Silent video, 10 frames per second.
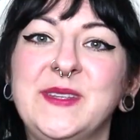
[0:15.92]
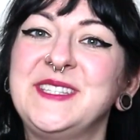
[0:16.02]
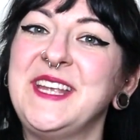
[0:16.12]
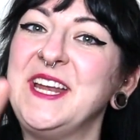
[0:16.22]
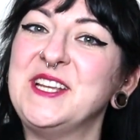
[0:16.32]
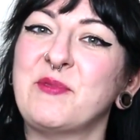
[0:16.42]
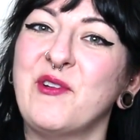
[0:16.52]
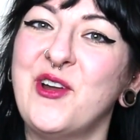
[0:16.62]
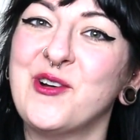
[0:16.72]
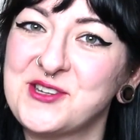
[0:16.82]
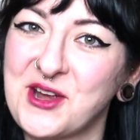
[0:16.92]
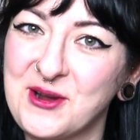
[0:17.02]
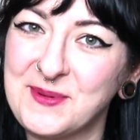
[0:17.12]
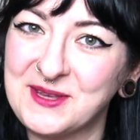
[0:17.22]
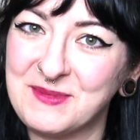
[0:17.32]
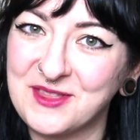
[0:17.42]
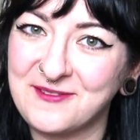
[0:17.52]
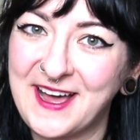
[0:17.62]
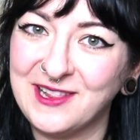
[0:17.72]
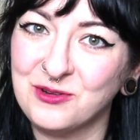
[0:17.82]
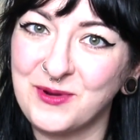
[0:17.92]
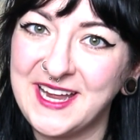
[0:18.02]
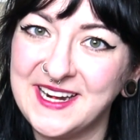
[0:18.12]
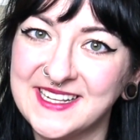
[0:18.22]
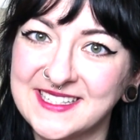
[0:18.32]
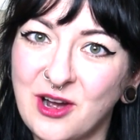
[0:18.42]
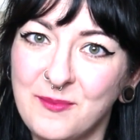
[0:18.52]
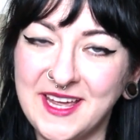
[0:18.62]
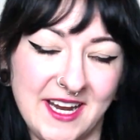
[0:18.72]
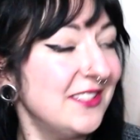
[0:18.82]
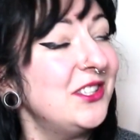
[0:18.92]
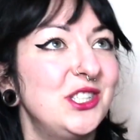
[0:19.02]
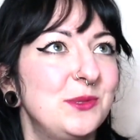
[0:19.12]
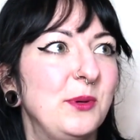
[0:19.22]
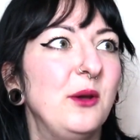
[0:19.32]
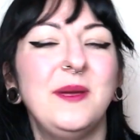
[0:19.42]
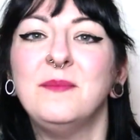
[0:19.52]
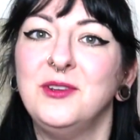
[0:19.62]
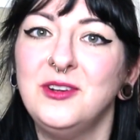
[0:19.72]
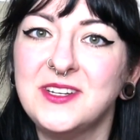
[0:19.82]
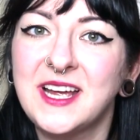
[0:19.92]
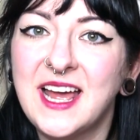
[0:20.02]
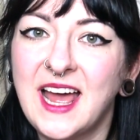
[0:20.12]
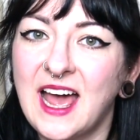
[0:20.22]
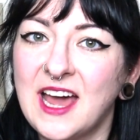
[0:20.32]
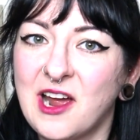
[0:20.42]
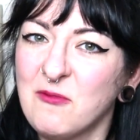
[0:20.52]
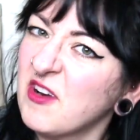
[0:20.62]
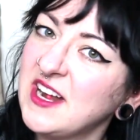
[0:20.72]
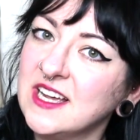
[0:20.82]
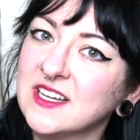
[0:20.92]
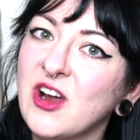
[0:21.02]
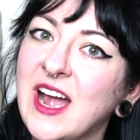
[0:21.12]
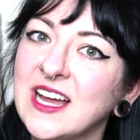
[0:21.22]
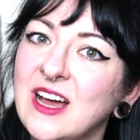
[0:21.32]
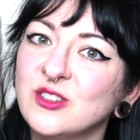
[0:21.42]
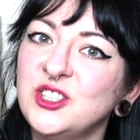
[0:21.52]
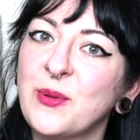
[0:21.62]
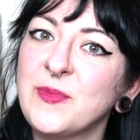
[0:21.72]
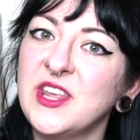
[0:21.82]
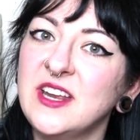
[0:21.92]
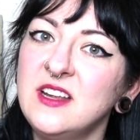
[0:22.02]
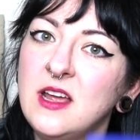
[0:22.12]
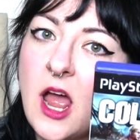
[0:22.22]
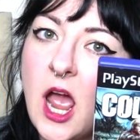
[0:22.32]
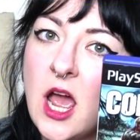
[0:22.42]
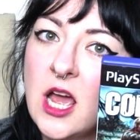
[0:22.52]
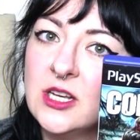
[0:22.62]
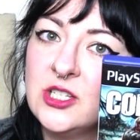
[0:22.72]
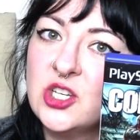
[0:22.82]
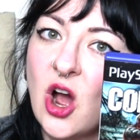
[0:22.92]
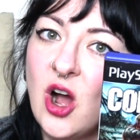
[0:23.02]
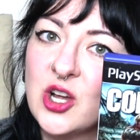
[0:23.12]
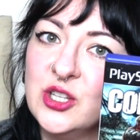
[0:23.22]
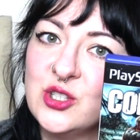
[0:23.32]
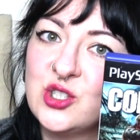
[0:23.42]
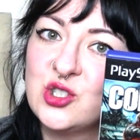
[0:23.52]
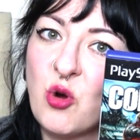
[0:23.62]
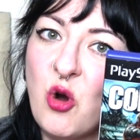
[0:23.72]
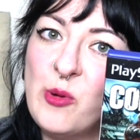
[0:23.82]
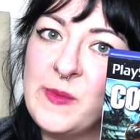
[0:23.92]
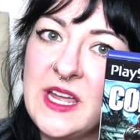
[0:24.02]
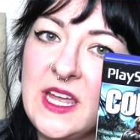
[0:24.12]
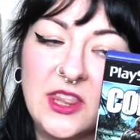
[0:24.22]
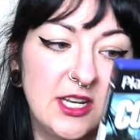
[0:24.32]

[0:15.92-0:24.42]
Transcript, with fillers: Seeing as we're in October, the month of Halloween, it's got me in a spoopy mood and I'm ready to crack out something dark and stormy.